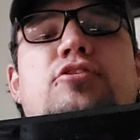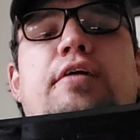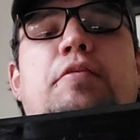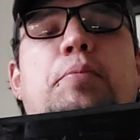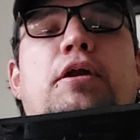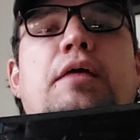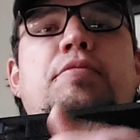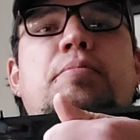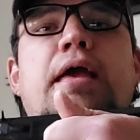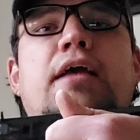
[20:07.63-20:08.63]
So you have to put an
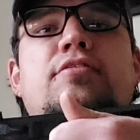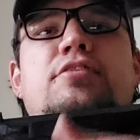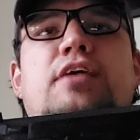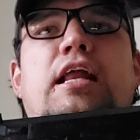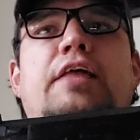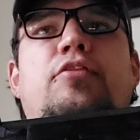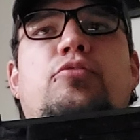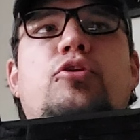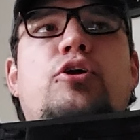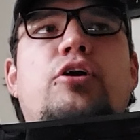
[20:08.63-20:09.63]
empty magazine. It's kind of like the
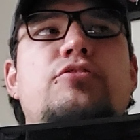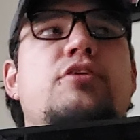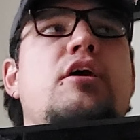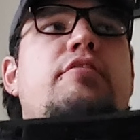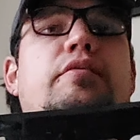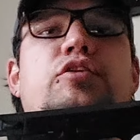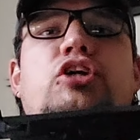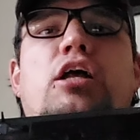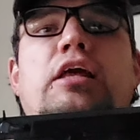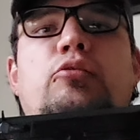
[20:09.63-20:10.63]
Rugers. You ever
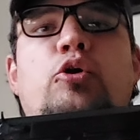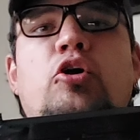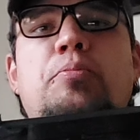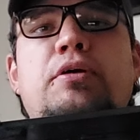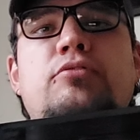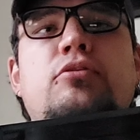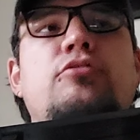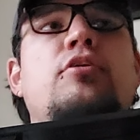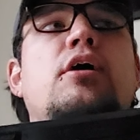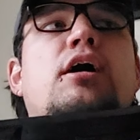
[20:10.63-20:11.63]
shot like Ruger
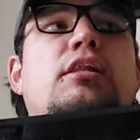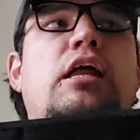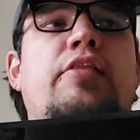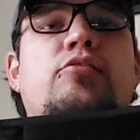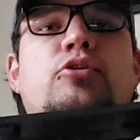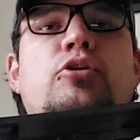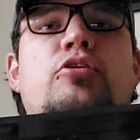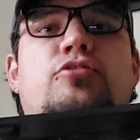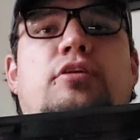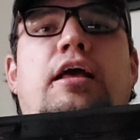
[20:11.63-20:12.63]
pistols? A lot of the
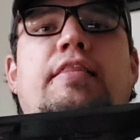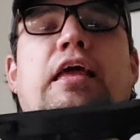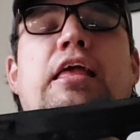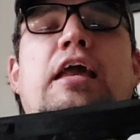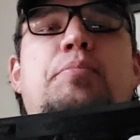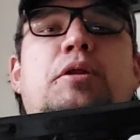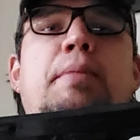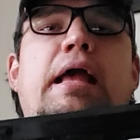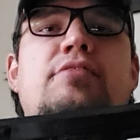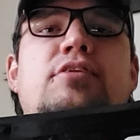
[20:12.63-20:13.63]
Rugers are like that. You got to put a
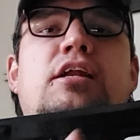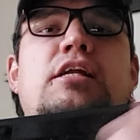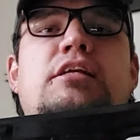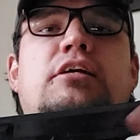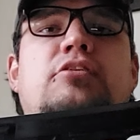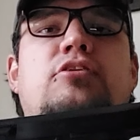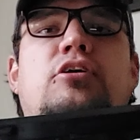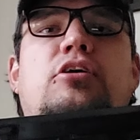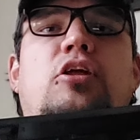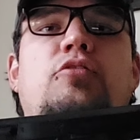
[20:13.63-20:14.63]
magazine in it
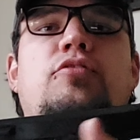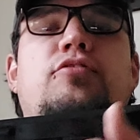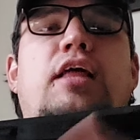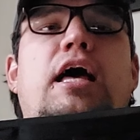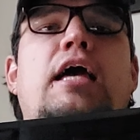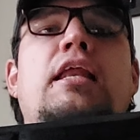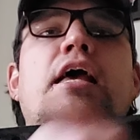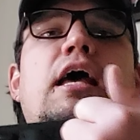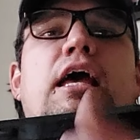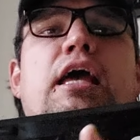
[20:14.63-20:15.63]
to close the slide
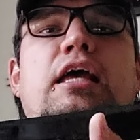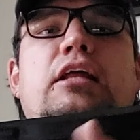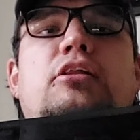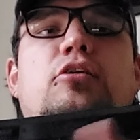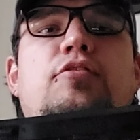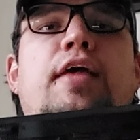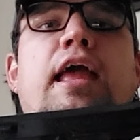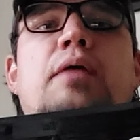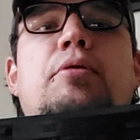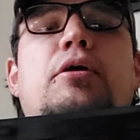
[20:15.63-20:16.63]
and close the
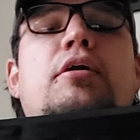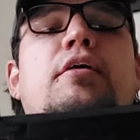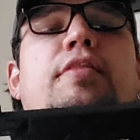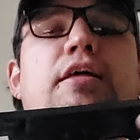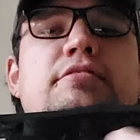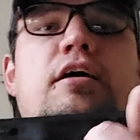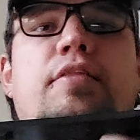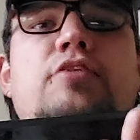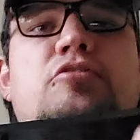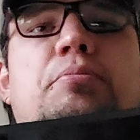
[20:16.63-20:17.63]
hammer. That's how
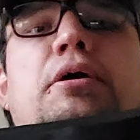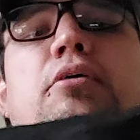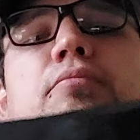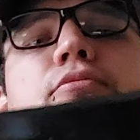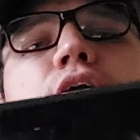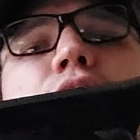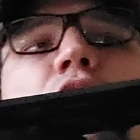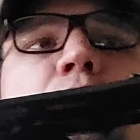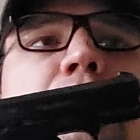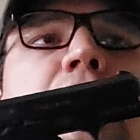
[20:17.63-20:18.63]
these are built.
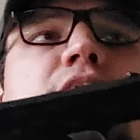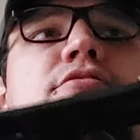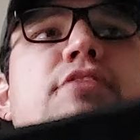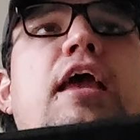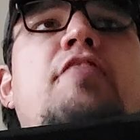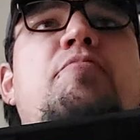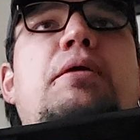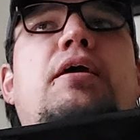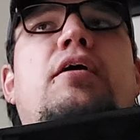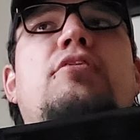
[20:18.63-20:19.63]
They're made safe
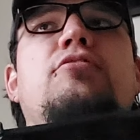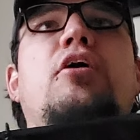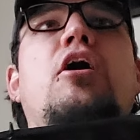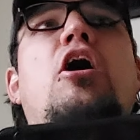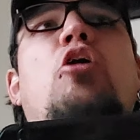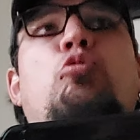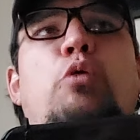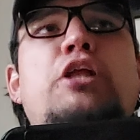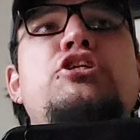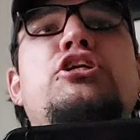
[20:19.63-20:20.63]
because
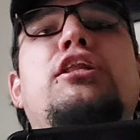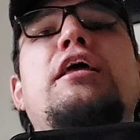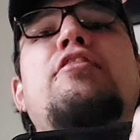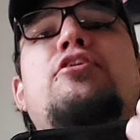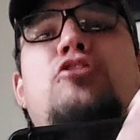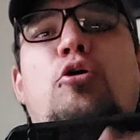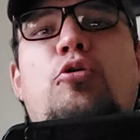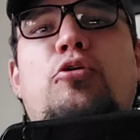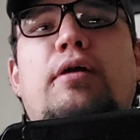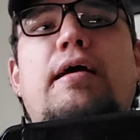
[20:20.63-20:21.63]
originally the
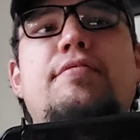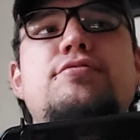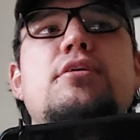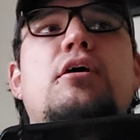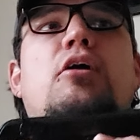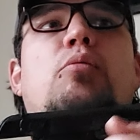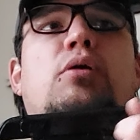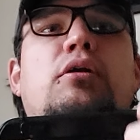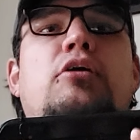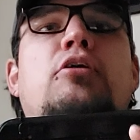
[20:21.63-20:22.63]
Tokarevs
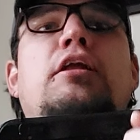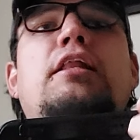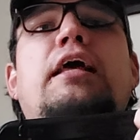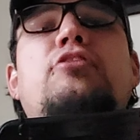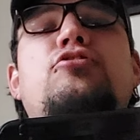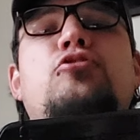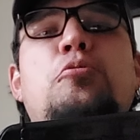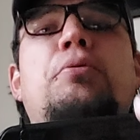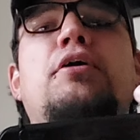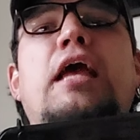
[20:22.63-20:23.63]
were literally like
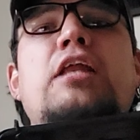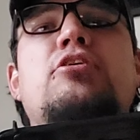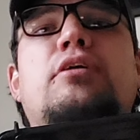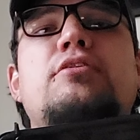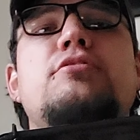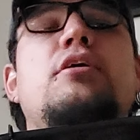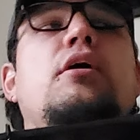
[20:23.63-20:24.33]
super dangerous.